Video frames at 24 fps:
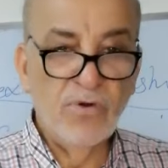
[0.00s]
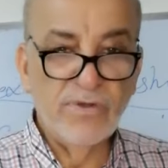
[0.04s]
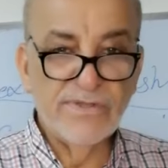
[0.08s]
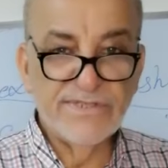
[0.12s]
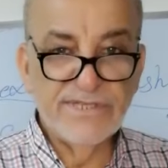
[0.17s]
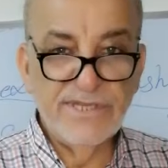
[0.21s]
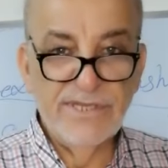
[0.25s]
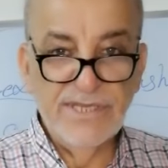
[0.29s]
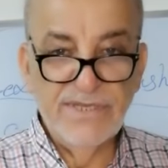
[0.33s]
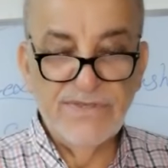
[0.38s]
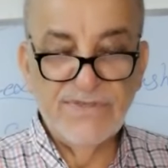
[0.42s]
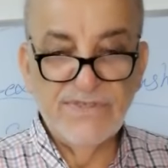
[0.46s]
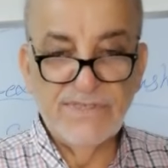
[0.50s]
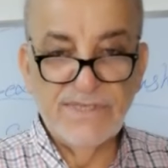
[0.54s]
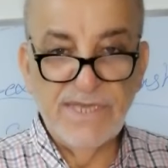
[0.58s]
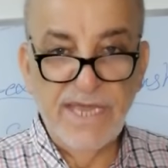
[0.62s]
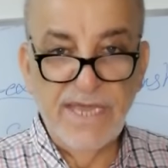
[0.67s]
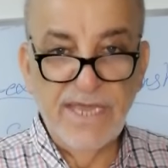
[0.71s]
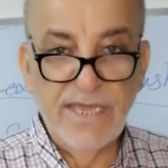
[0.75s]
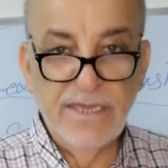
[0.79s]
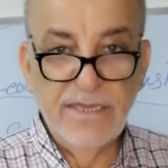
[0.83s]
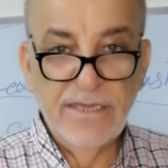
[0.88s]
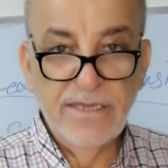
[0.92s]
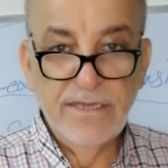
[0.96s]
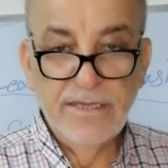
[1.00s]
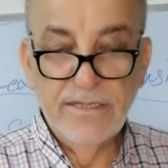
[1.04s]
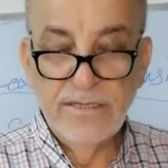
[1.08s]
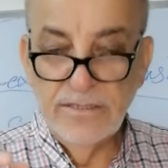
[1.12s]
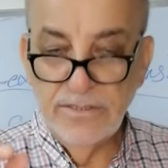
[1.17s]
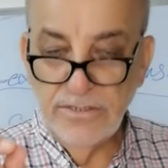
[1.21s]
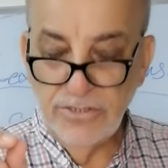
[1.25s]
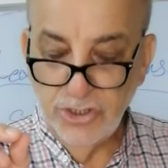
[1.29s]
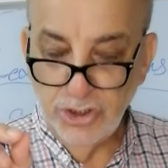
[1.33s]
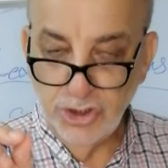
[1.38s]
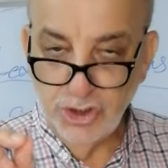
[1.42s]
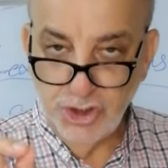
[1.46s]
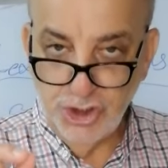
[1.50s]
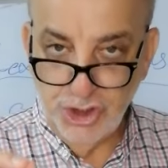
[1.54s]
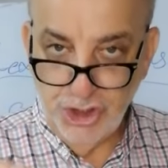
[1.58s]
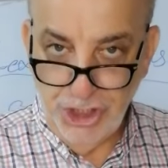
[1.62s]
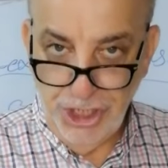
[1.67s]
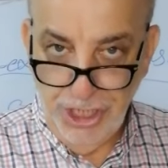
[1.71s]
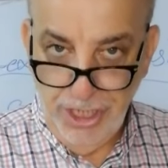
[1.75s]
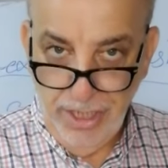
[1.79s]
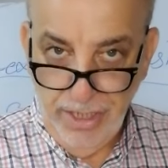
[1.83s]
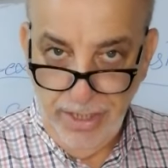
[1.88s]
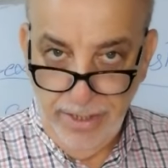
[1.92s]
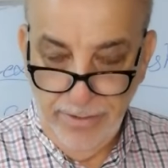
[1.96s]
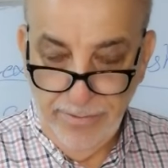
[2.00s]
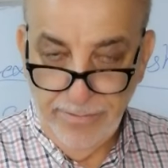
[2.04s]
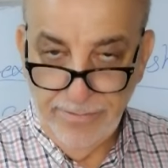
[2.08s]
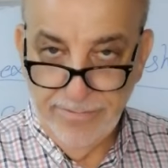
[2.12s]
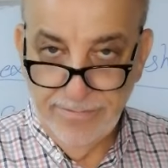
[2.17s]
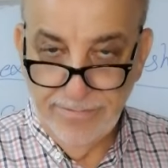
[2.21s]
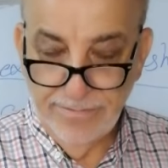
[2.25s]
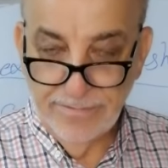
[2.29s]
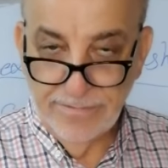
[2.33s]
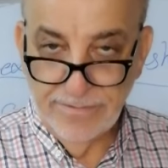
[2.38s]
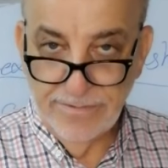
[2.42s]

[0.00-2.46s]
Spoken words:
mostly say chair.